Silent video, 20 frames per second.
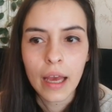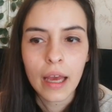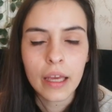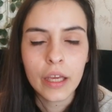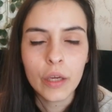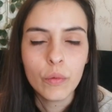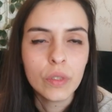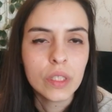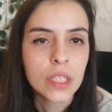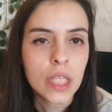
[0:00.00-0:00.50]

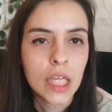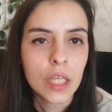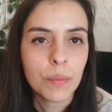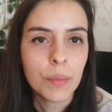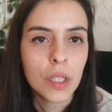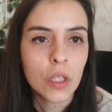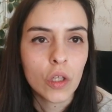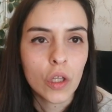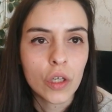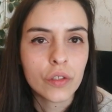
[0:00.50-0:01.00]
It would take
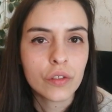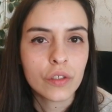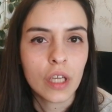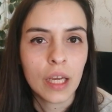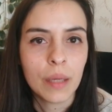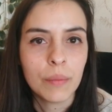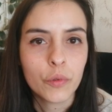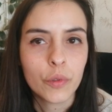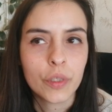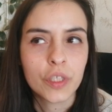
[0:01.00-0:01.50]
me a long
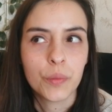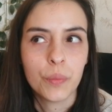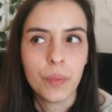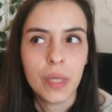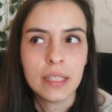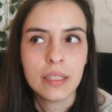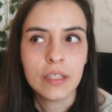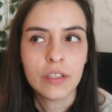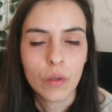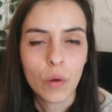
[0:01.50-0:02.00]
time to
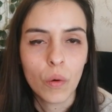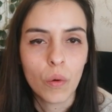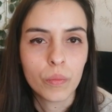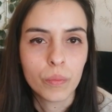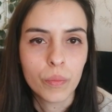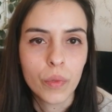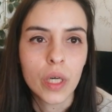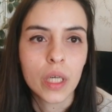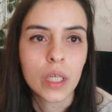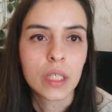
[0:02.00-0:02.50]
explain this
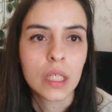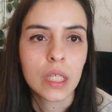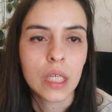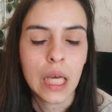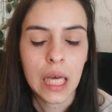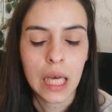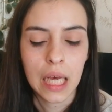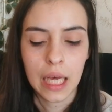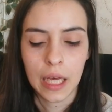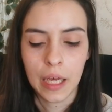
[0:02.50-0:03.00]
whole book.
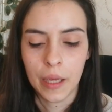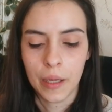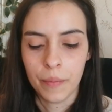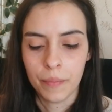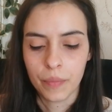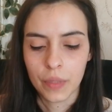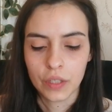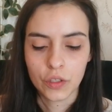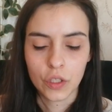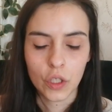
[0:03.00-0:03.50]

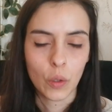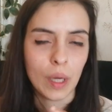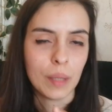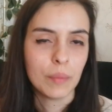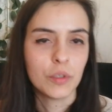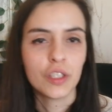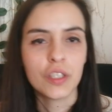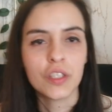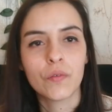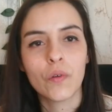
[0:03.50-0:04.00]
So
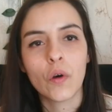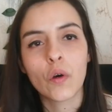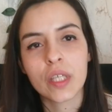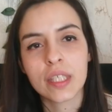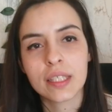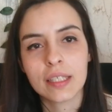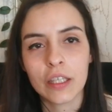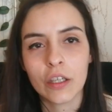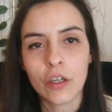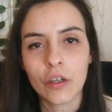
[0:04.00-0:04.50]
I'm just
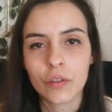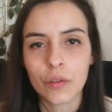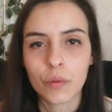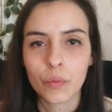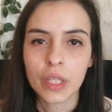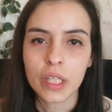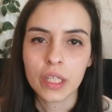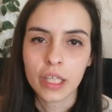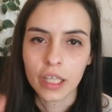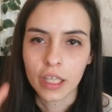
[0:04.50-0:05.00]
focusing on the
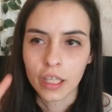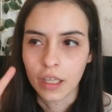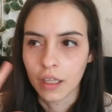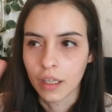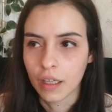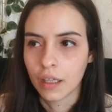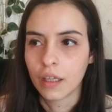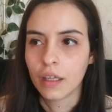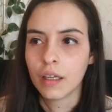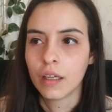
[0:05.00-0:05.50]
really
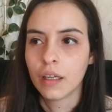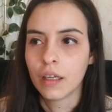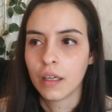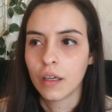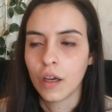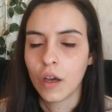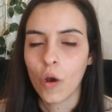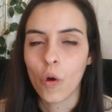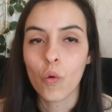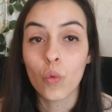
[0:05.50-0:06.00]

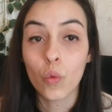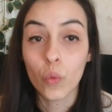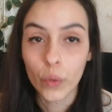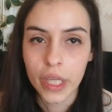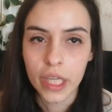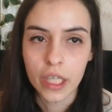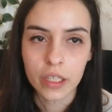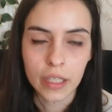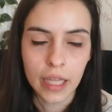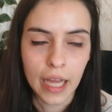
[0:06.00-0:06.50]

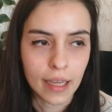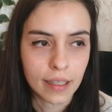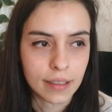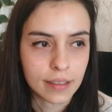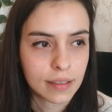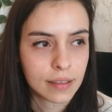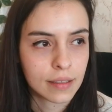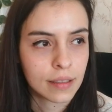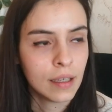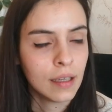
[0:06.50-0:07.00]
weird
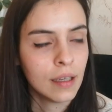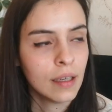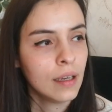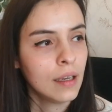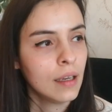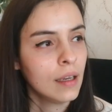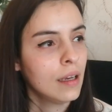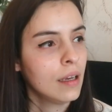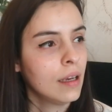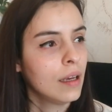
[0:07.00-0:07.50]
ass
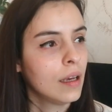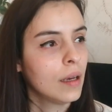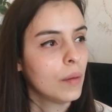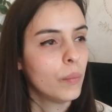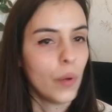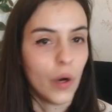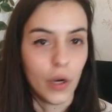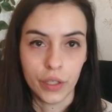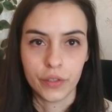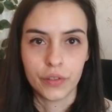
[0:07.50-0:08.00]

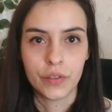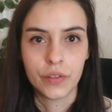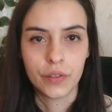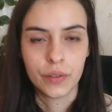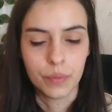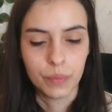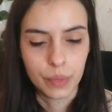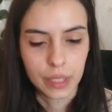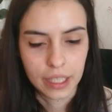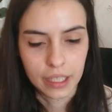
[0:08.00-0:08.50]

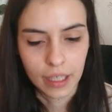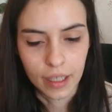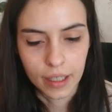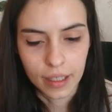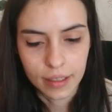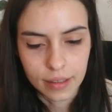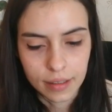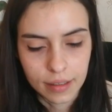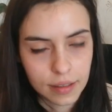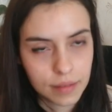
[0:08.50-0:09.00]
parts
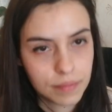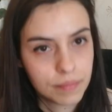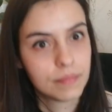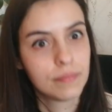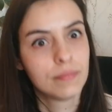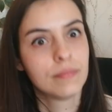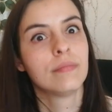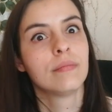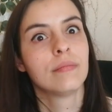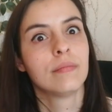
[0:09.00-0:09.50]
because
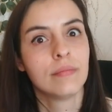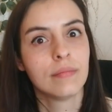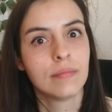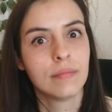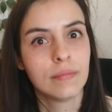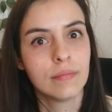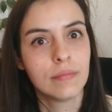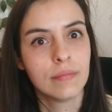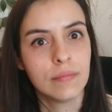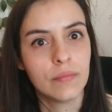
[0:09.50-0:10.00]

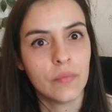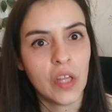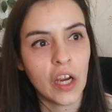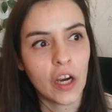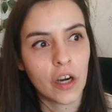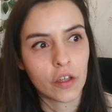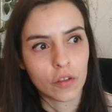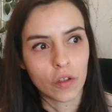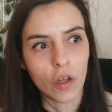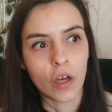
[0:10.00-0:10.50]

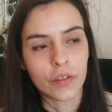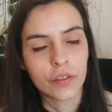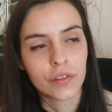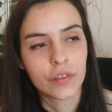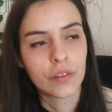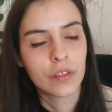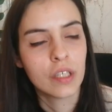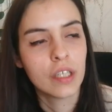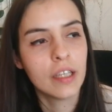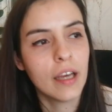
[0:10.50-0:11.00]
there are
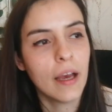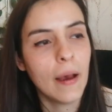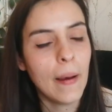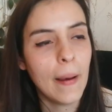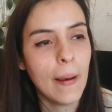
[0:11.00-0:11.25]
lots.